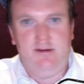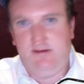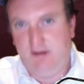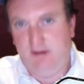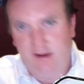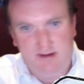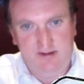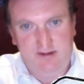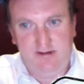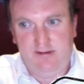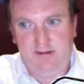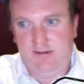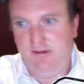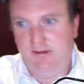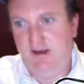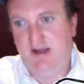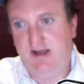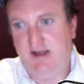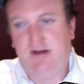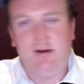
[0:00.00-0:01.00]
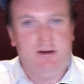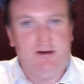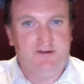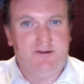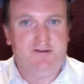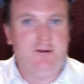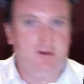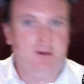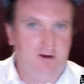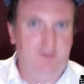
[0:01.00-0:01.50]
and Nikola
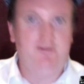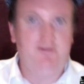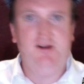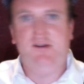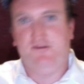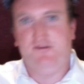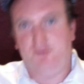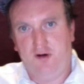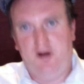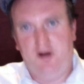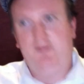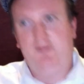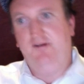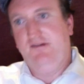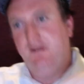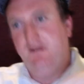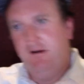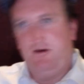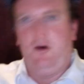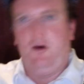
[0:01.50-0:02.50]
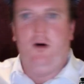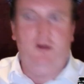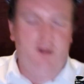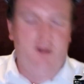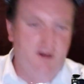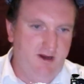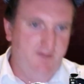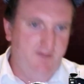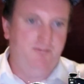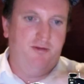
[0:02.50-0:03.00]
Solov, these drivers that are on the
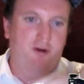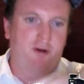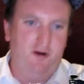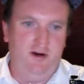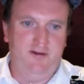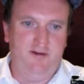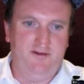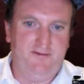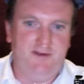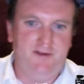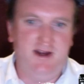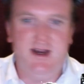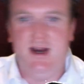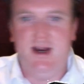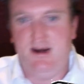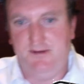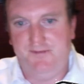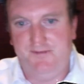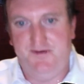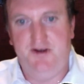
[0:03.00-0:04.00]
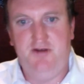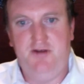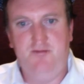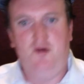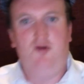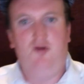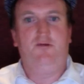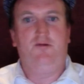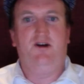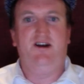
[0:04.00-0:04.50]
improve, if they'd had a few
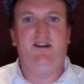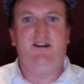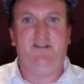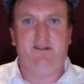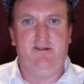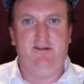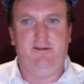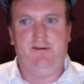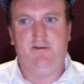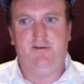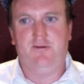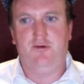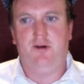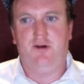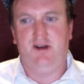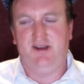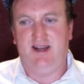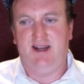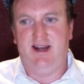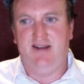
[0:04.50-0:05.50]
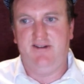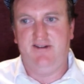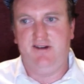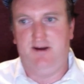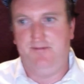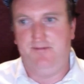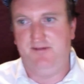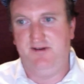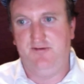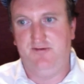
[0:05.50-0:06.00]
more races to try and catch
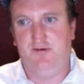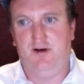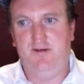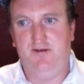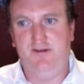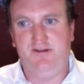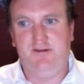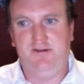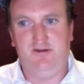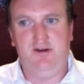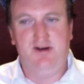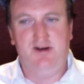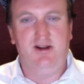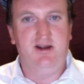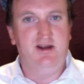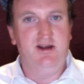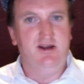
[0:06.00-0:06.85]
up to drivers like